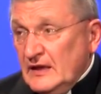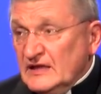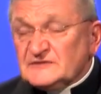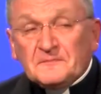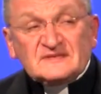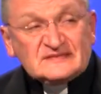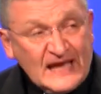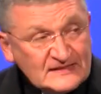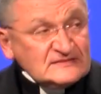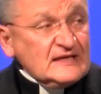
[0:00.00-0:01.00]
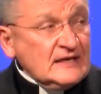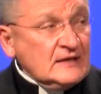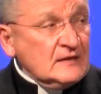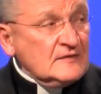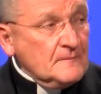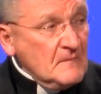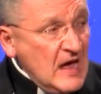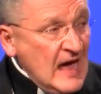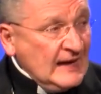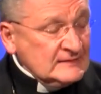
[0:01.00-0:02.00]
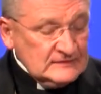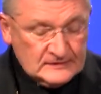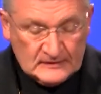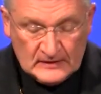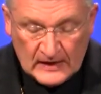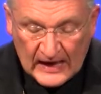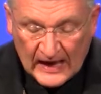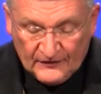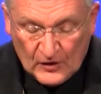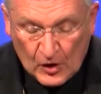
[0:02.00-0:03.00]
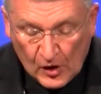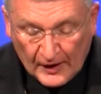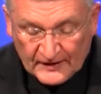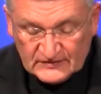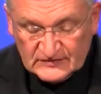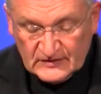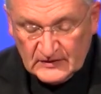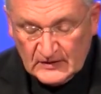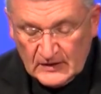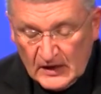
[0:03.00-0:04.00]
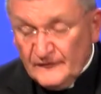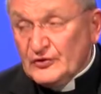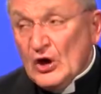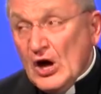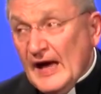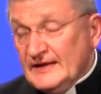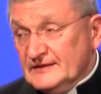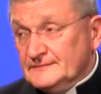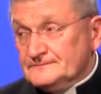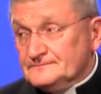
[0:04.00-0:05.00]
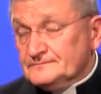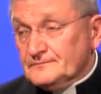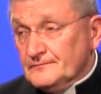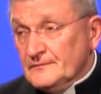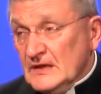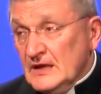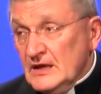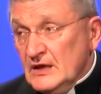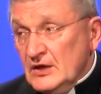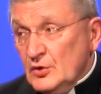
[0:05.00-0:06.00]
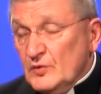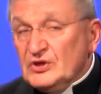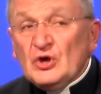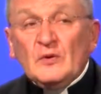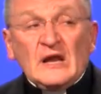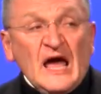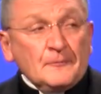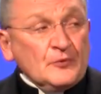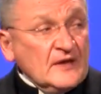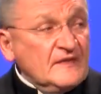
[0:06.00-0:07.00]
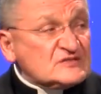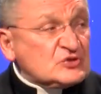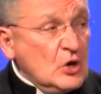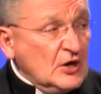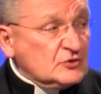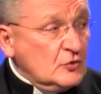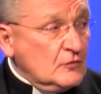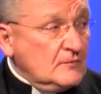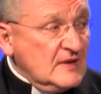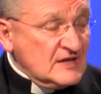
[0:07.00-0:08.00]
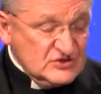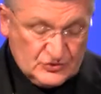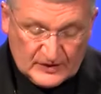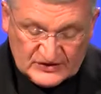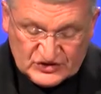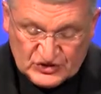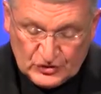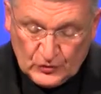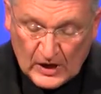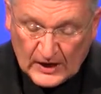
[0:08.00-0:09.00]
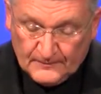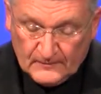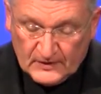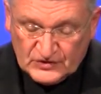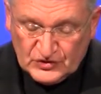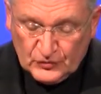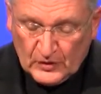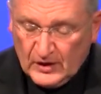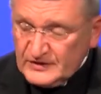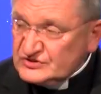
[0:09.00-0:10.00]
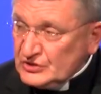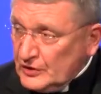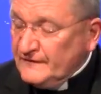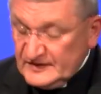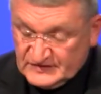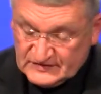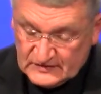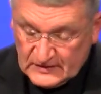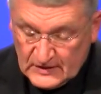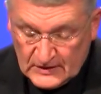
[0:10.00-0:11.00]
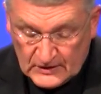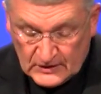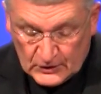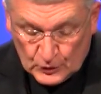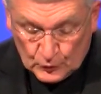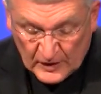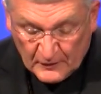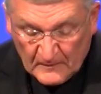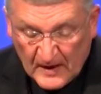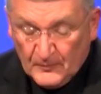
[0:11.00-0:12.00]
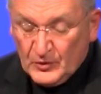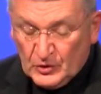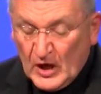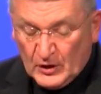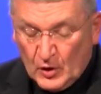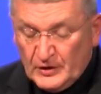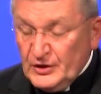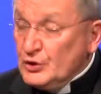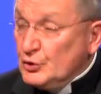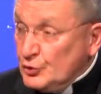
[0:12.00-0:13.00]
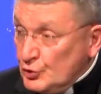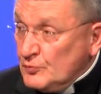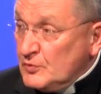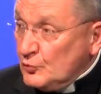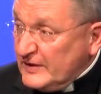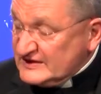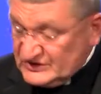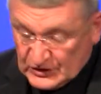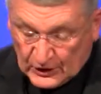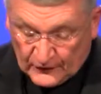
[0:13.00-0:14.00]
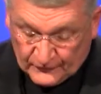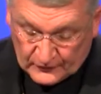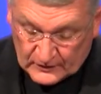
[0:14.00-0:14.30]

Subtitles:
is possessing the mind and the heart of God. When you and I bring these cardinal ministries to our service, we remember not only whom we serve,